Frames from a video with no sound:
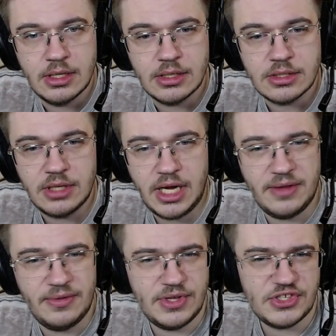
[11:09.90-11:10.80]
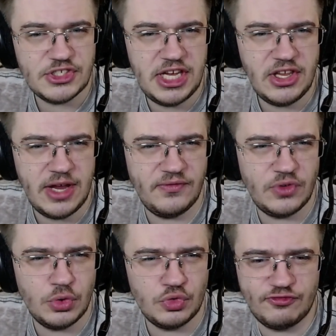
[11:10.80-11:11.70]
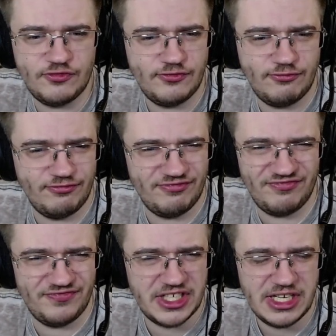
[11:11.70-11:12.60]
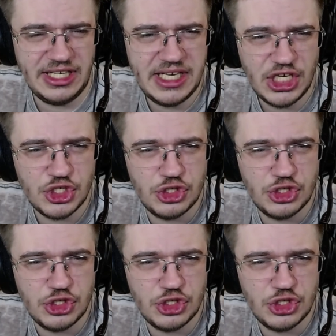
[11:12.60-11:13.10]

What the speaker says: So, and this kid have to clean his